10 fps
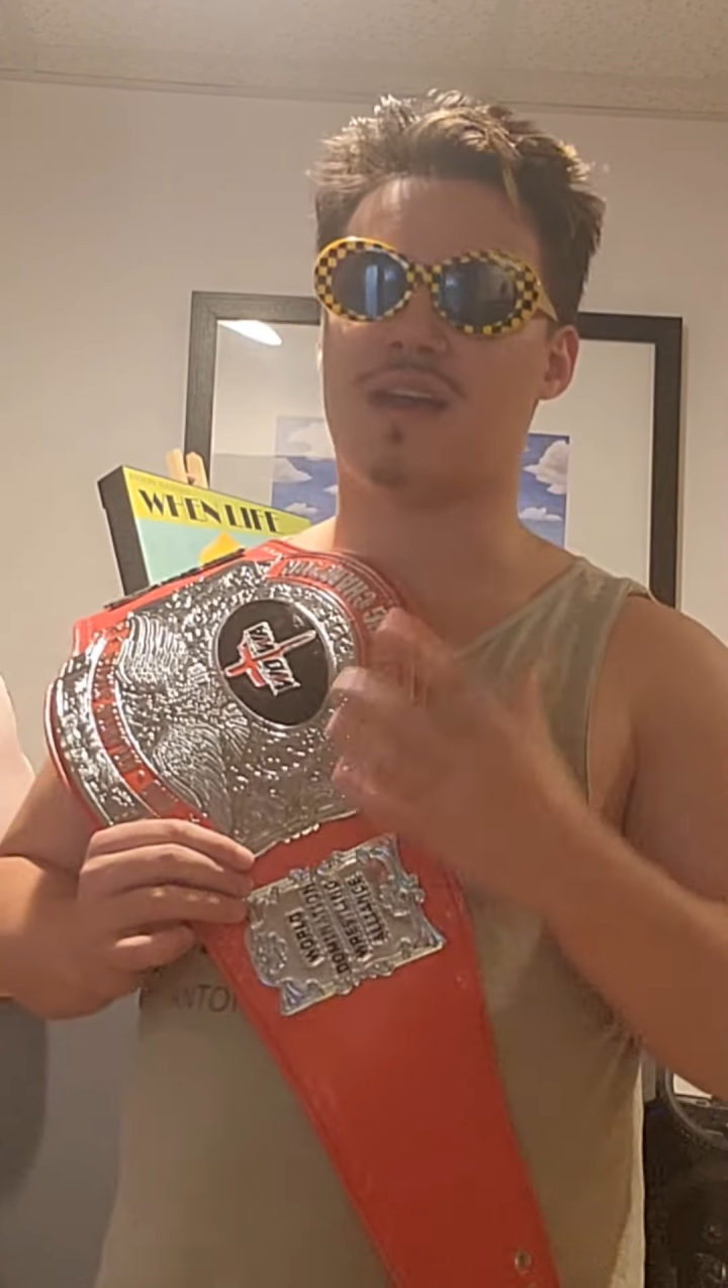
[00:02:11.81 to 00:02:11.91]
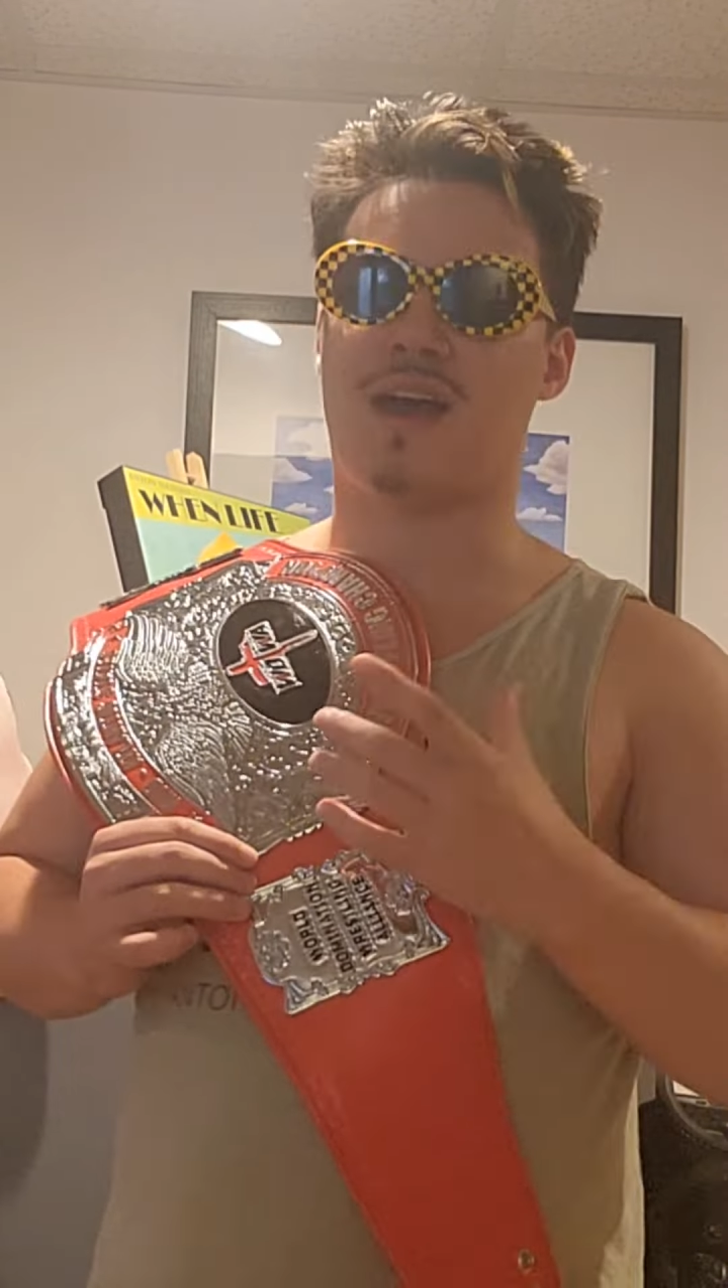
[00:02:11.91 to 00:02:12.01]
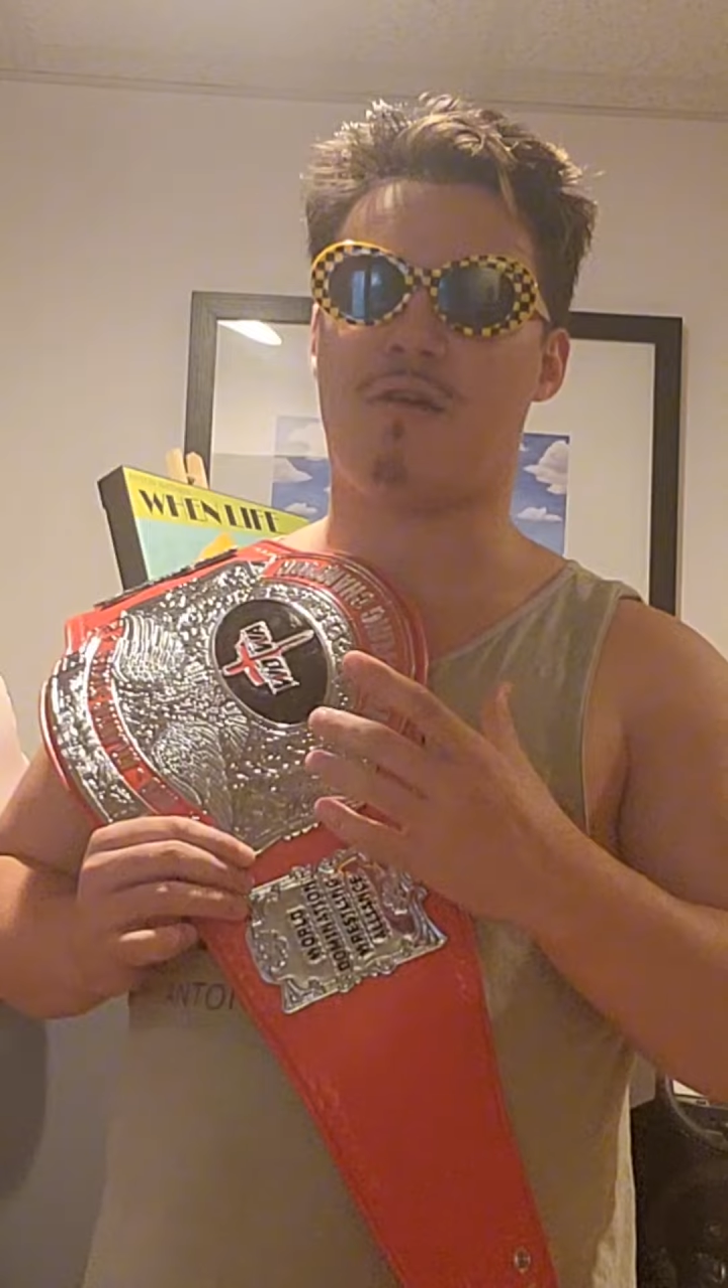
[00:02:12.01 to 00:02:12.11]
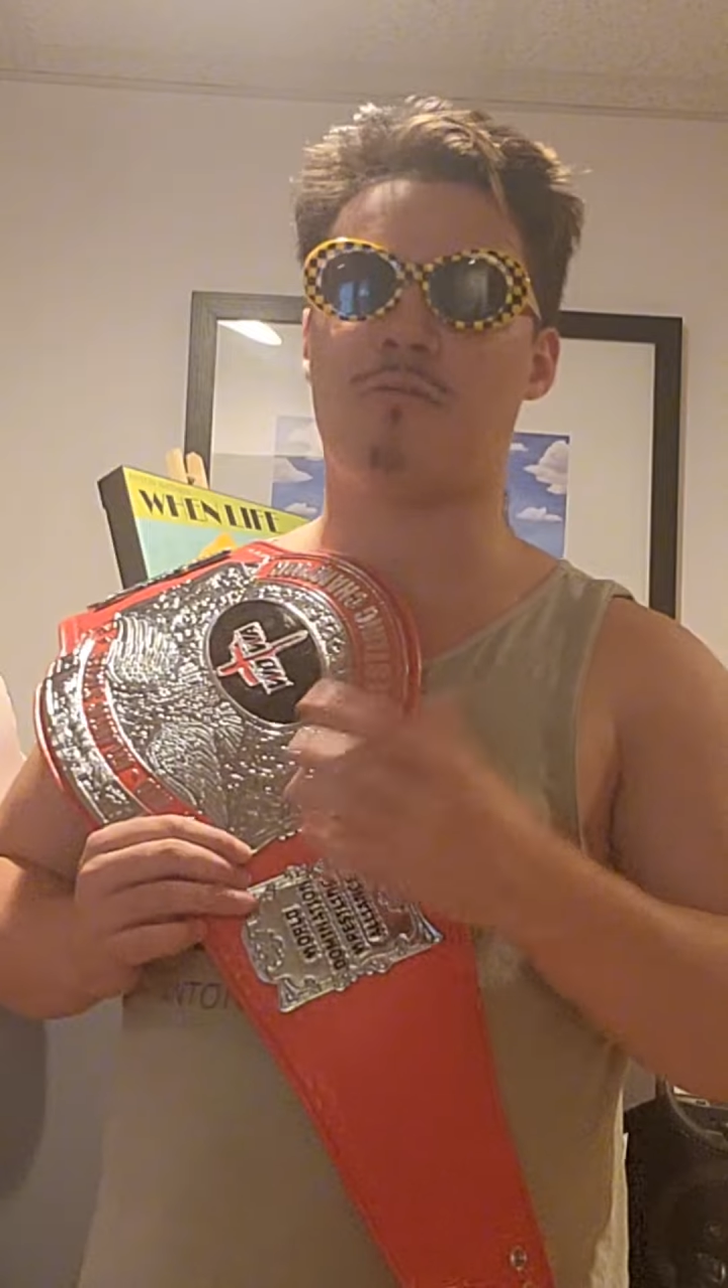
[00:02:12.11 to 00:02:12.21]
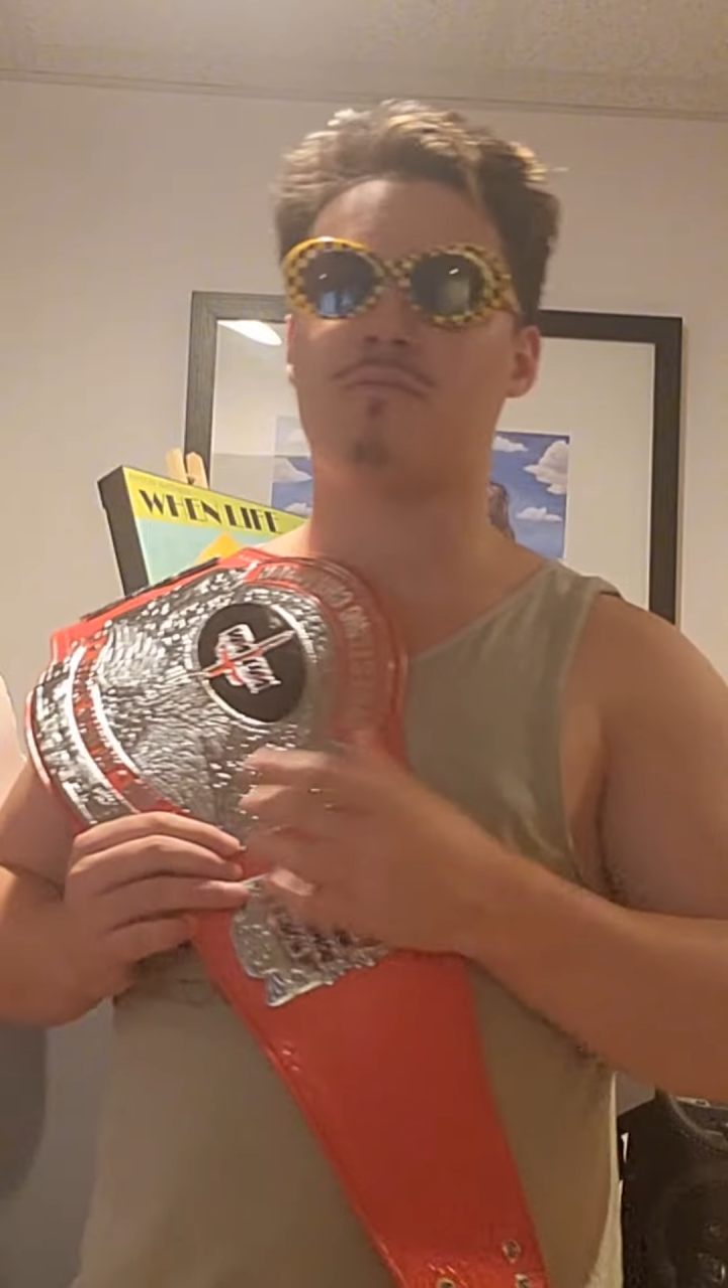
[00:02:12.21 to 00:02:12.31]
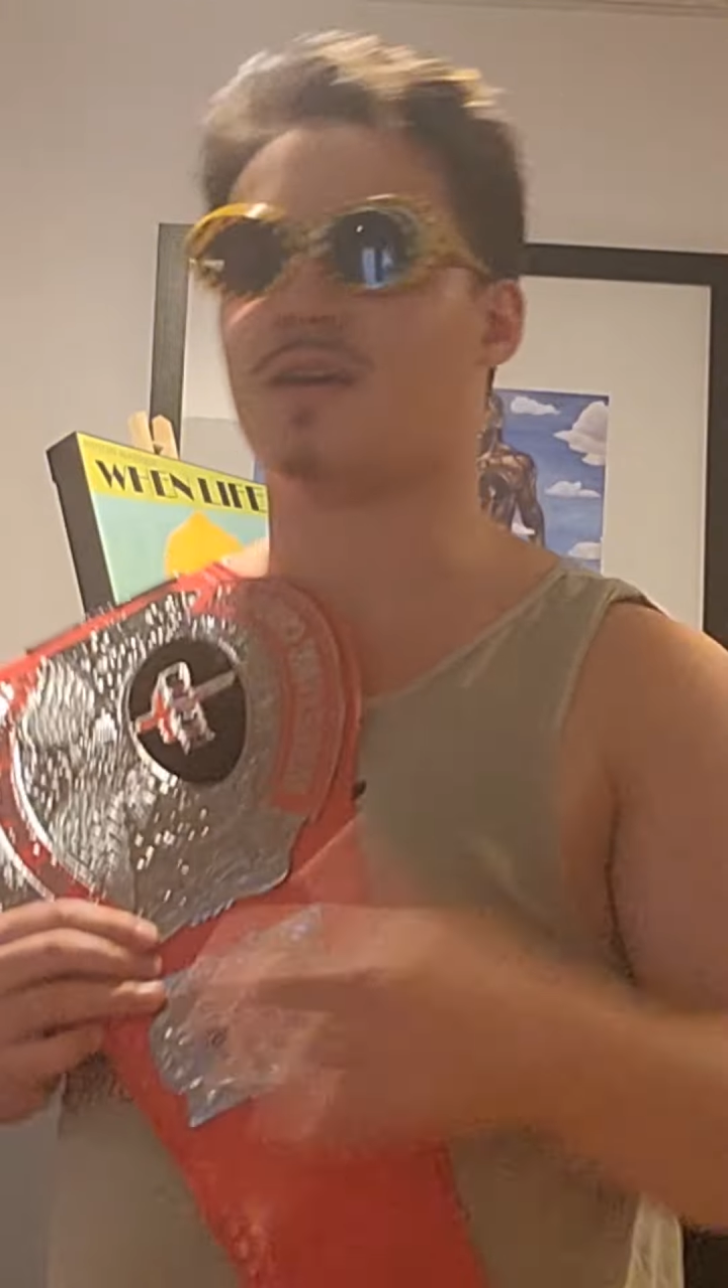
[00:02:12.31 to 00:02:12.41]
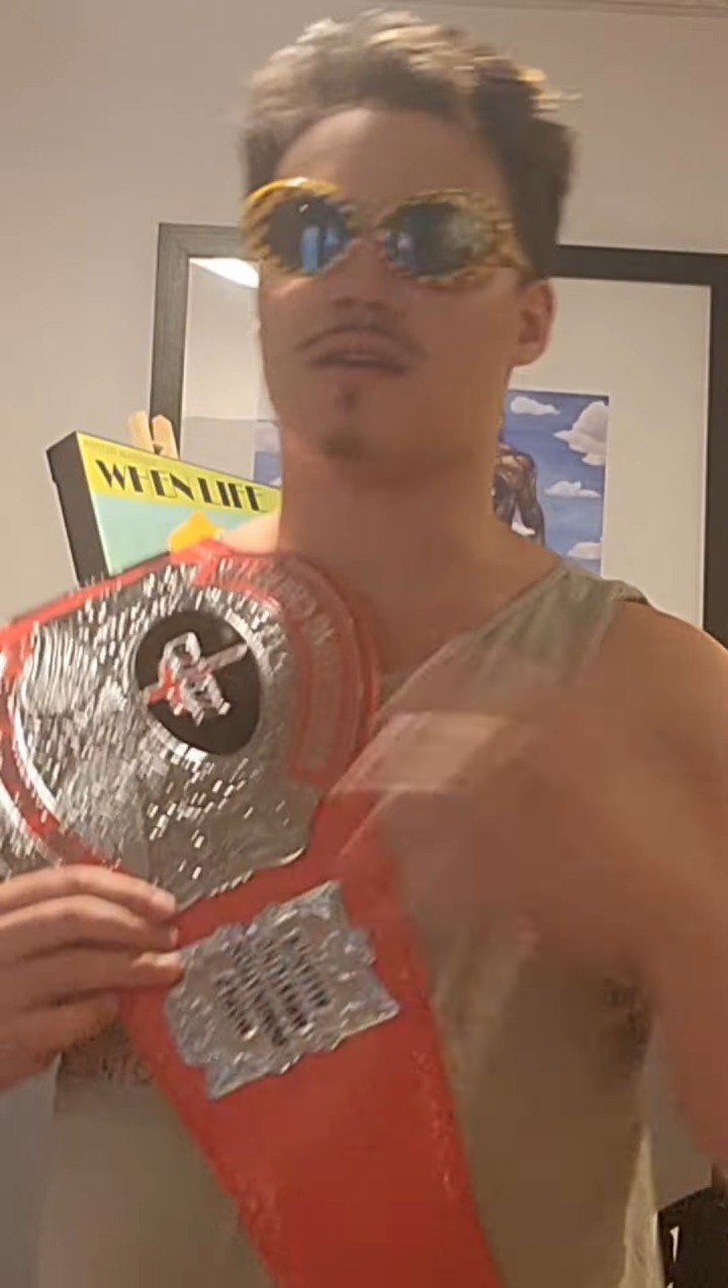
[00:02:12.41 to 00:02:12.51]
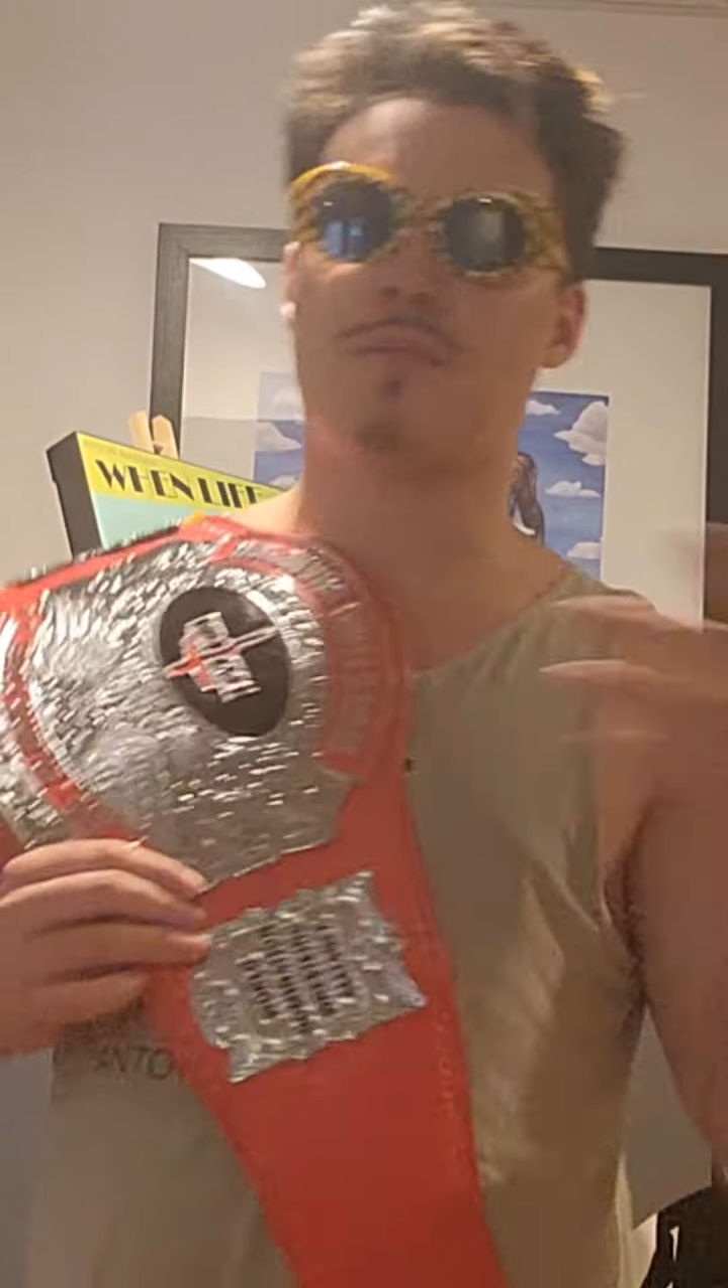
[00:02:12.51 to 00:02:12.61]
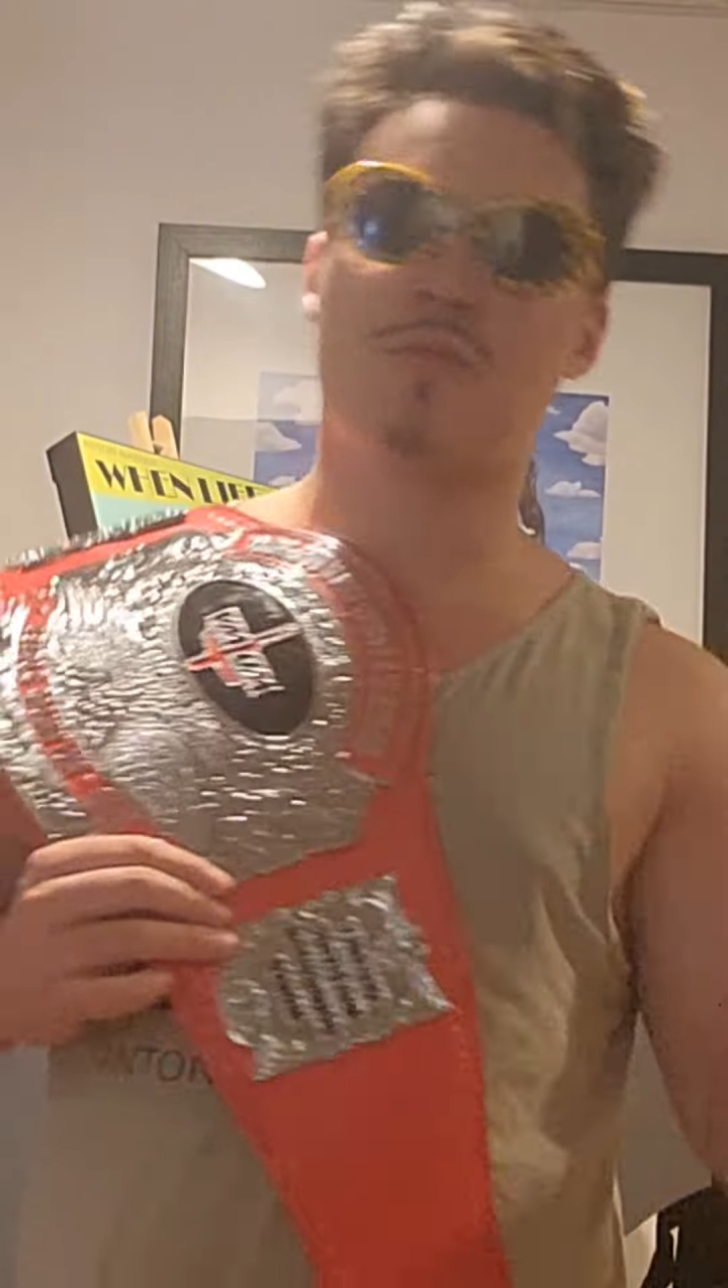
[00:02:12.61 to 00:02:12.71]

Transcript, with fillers: out, and I'm